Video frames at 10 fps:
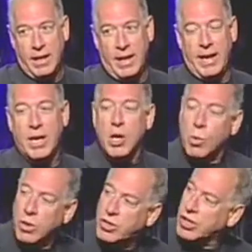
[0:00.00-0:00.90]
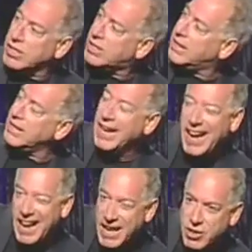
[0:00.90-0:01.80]
And we're just at the
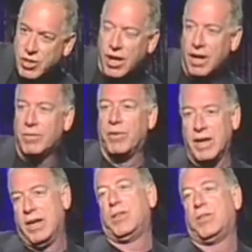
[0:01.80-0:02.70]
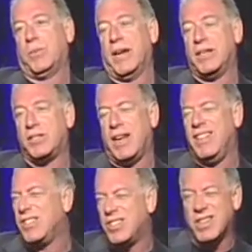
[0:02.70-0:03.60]
edge of this when I say
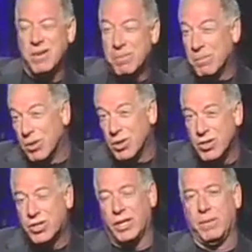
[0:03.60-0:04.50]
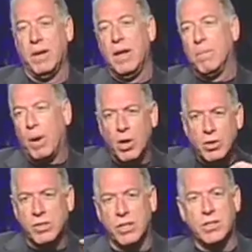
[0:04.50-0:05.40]
this is the emerging
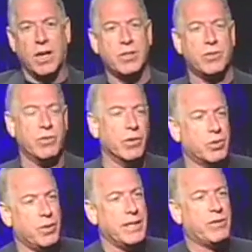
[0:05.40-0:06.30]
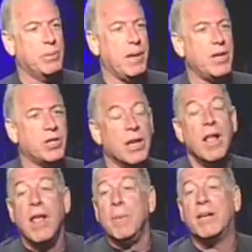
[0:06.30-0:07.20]
post-industrial transformation,
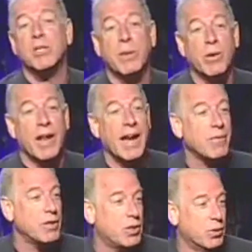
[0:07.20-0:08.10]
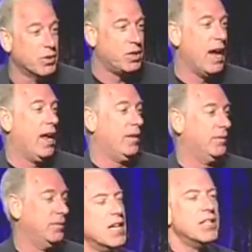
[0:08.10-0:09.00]
because we don't have the tools
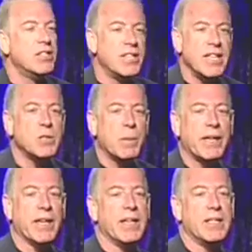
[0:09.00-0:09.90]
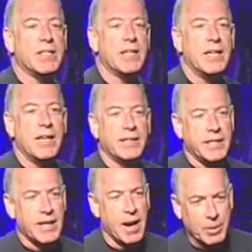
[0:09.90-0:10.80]
yet. Disease begins at
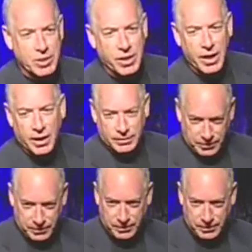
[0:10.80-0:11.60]
the atomic scale.